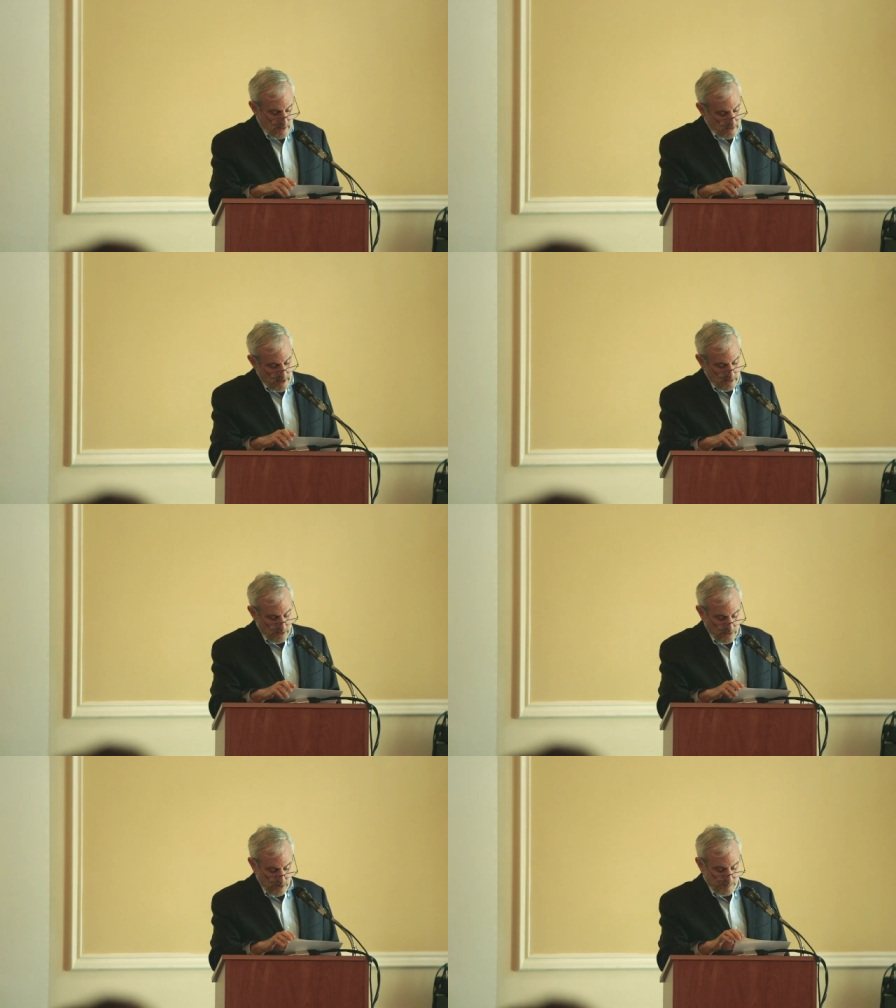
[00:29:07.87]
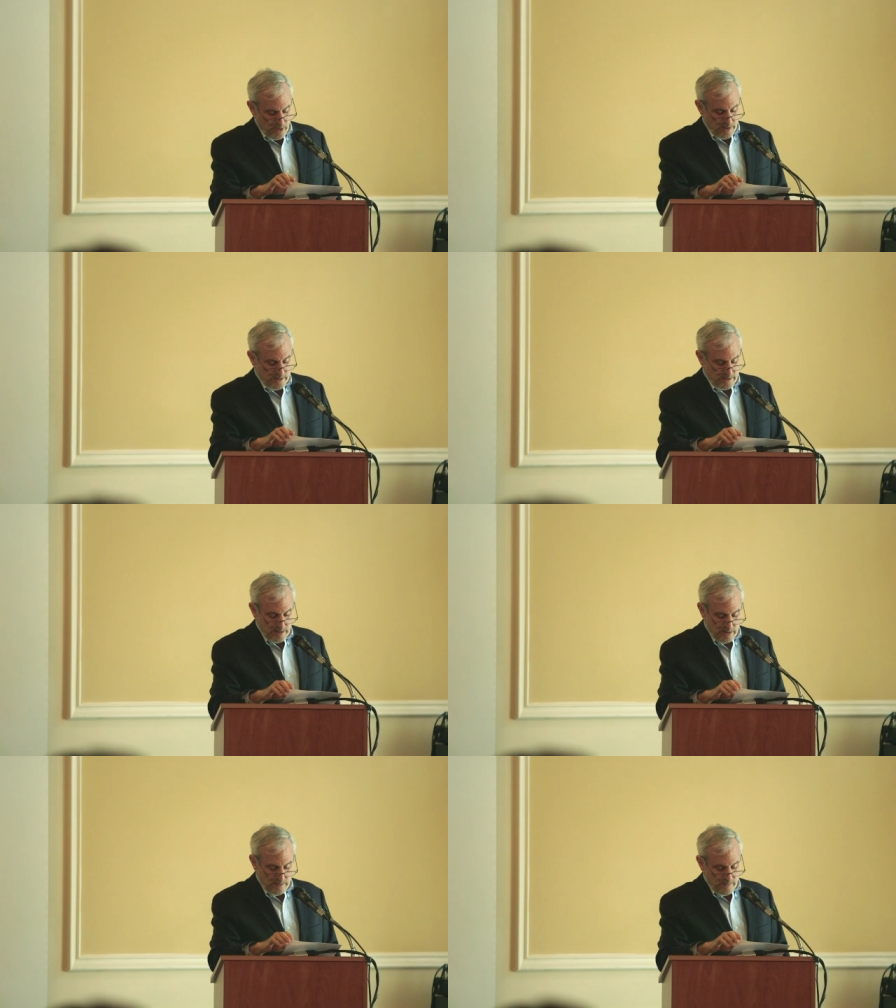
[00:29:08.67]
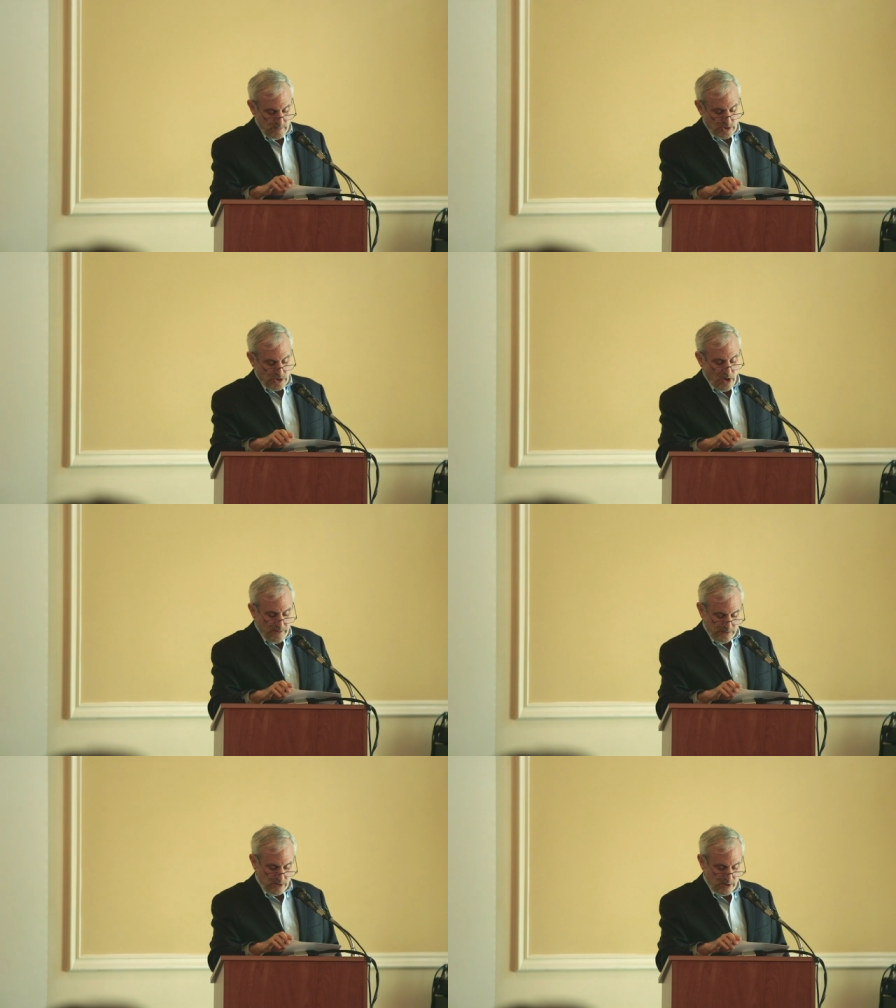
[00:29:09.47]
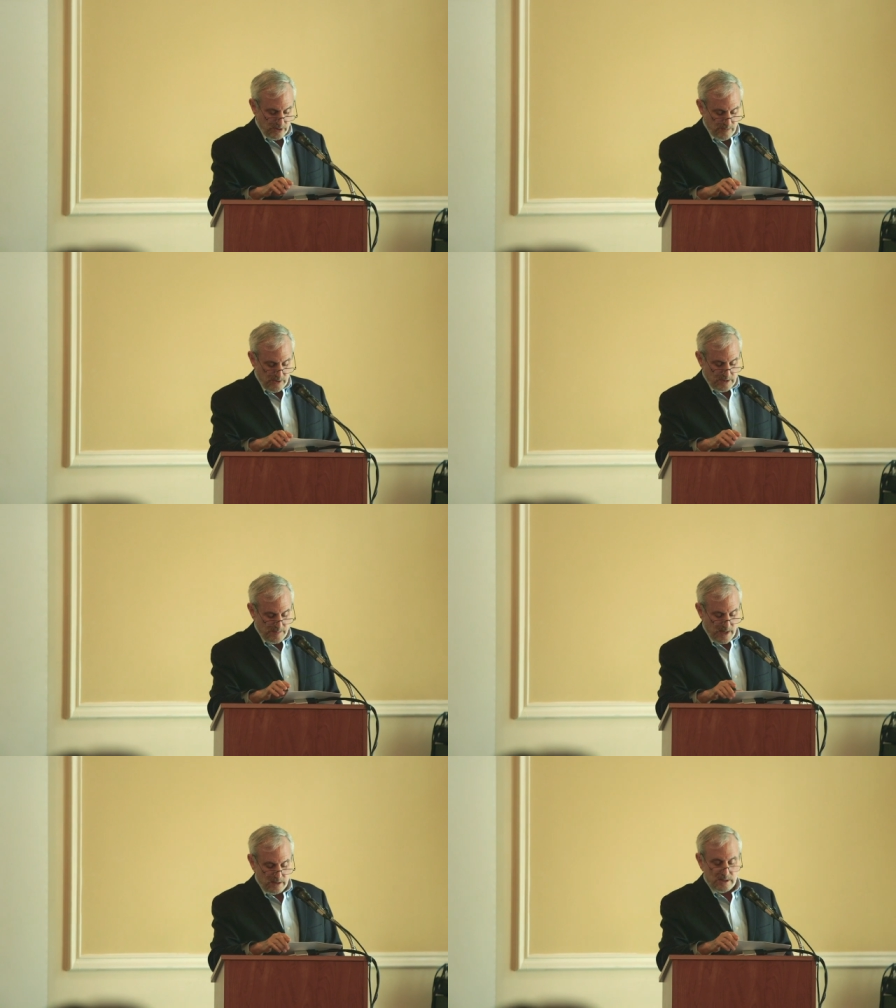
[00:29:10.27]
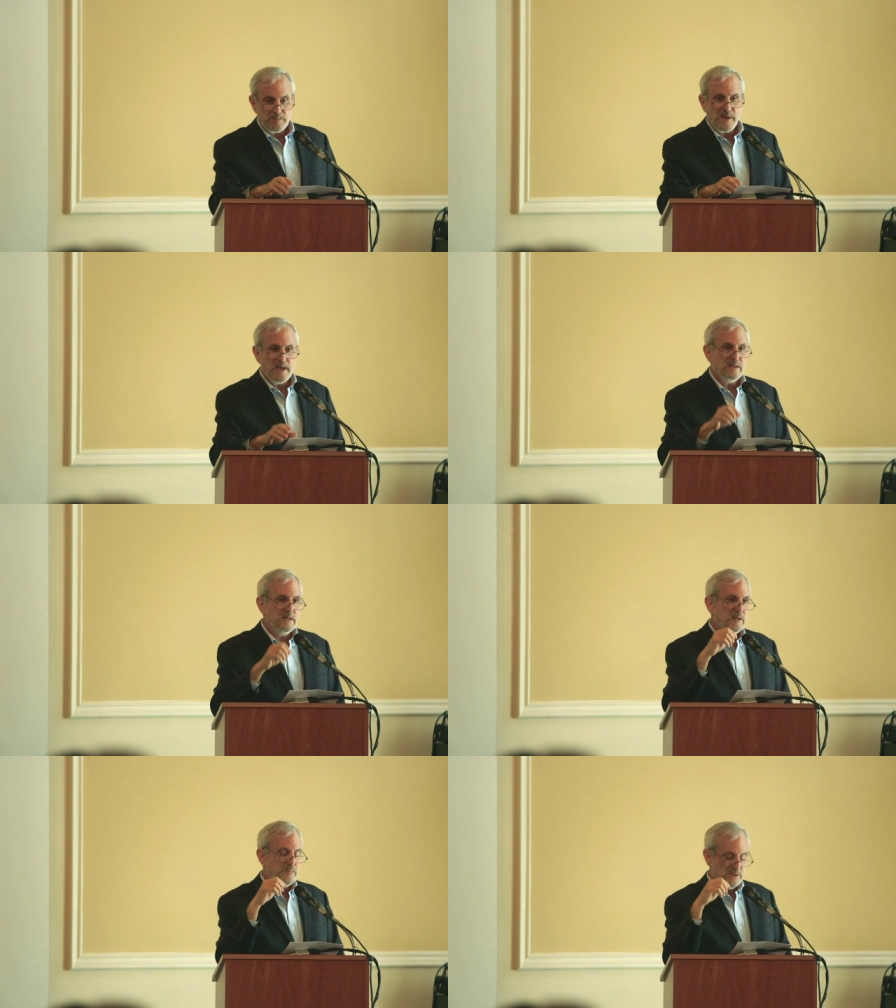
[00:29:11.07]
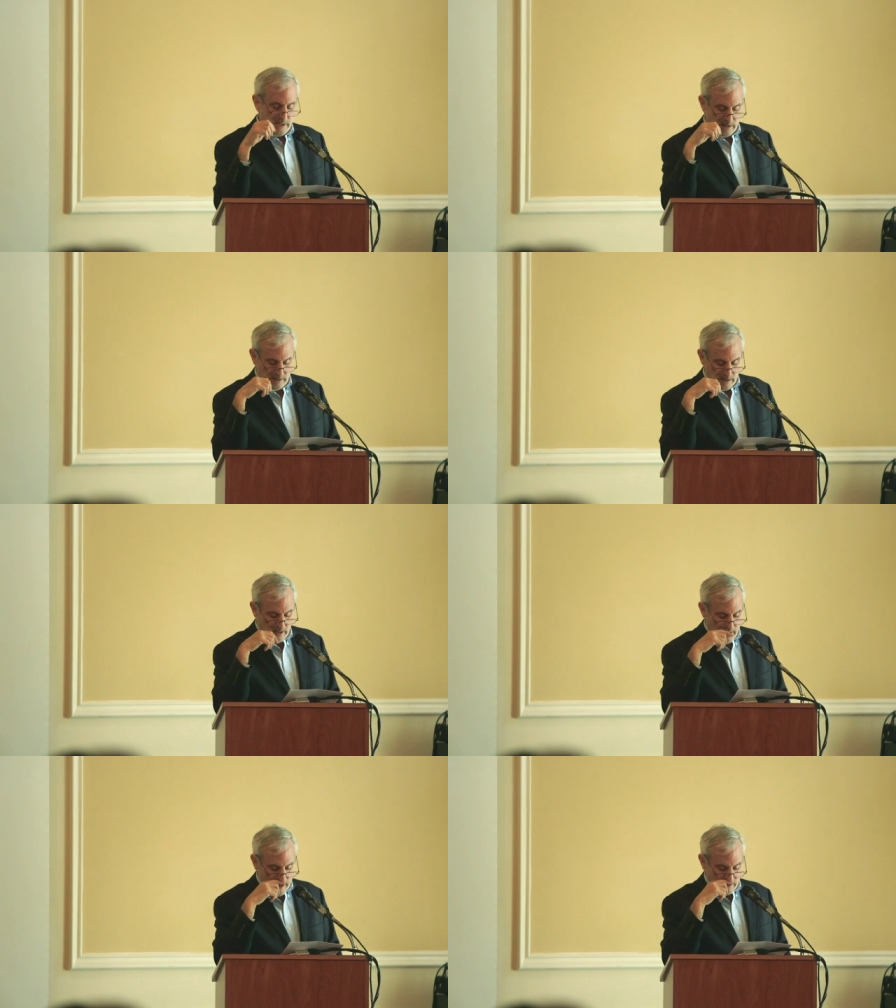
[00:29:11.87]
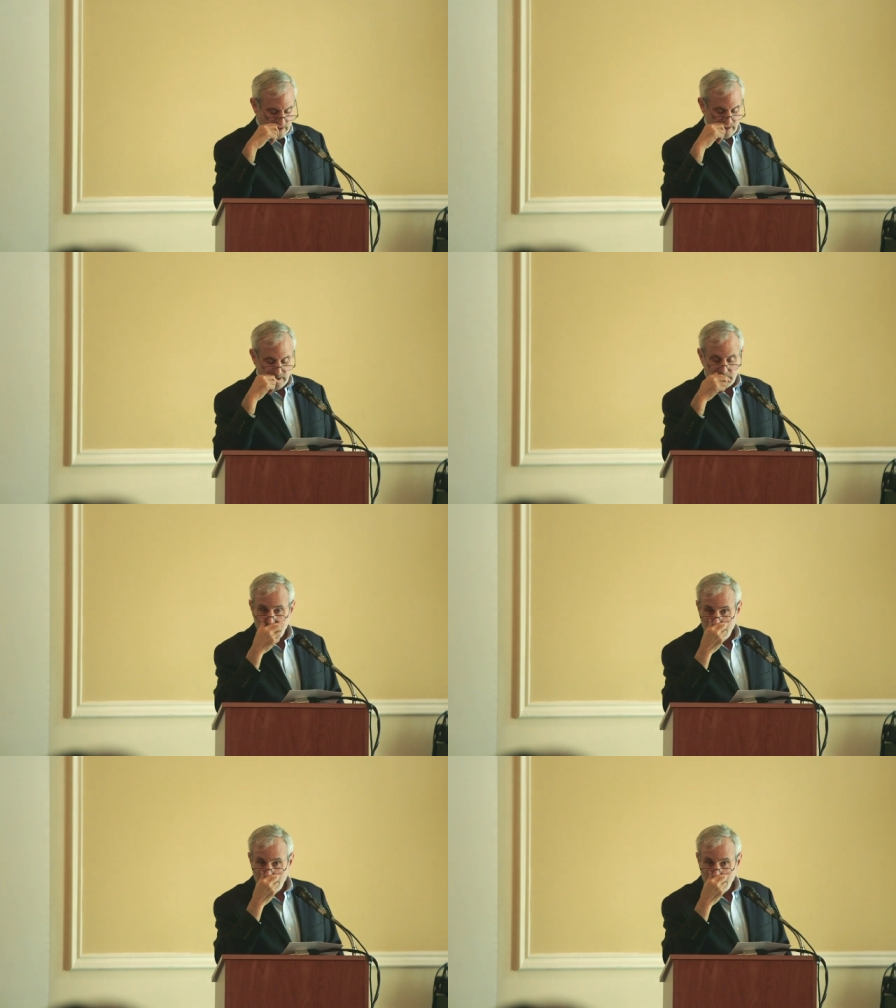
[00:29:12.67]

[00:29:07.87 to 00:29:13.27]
Then the third part is their soft arguments about expanding the protected classes